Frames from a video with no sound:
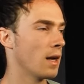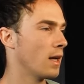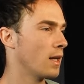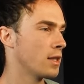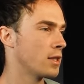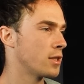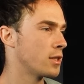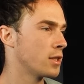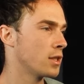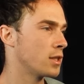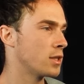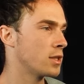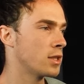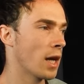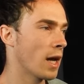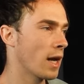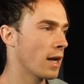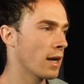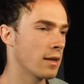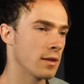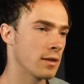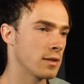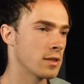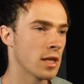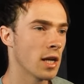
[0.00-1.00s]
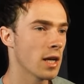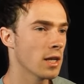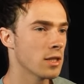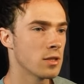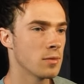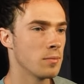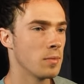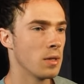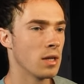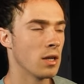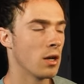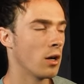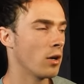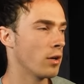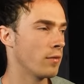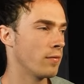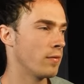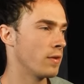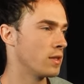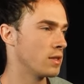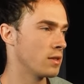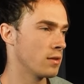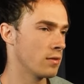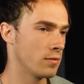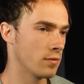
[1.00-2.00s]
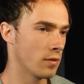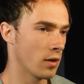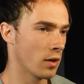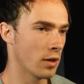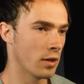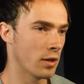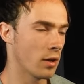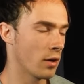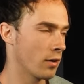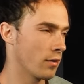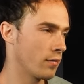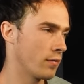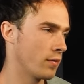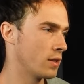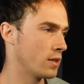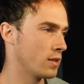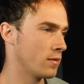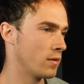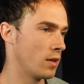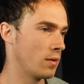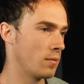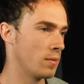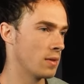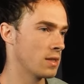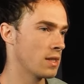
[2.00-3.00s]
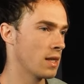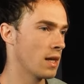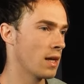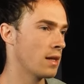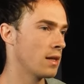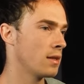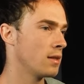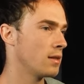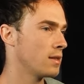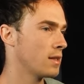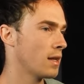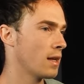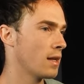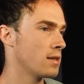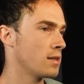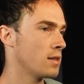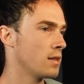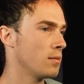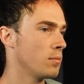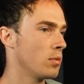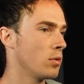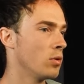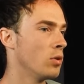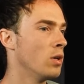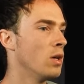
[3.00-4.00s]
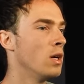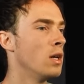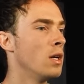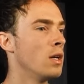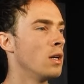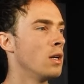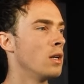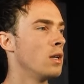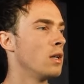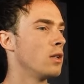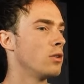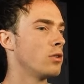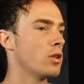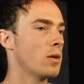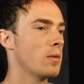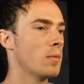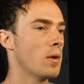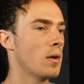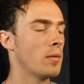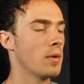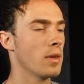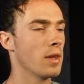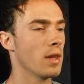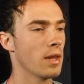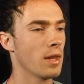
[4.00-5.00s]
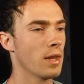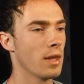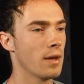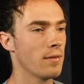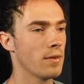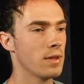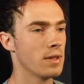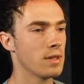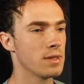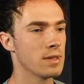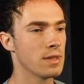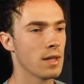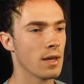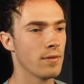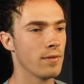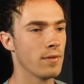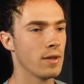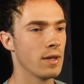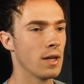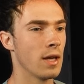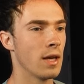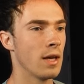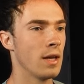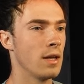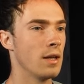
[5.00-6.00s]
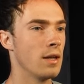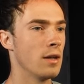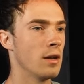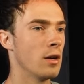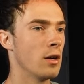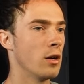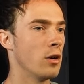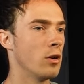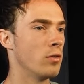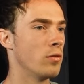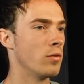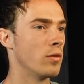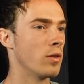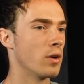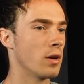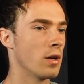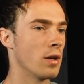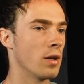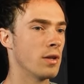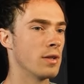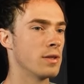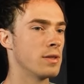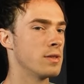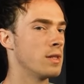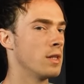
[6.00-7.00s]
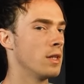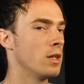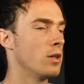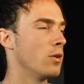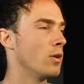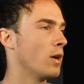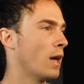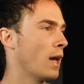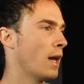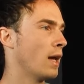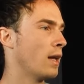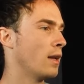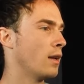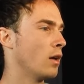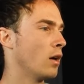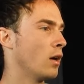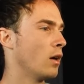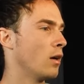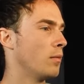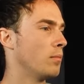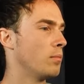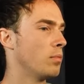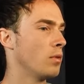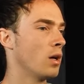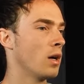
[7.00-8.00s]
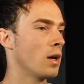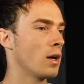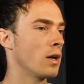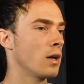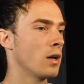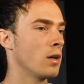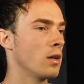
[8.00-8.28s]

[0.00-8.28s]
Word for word: Shaq, Shaq should be an all defensive on an all defensive team. Is that it's that simple. Draymond with 11, 7, 8 over a steal and a block.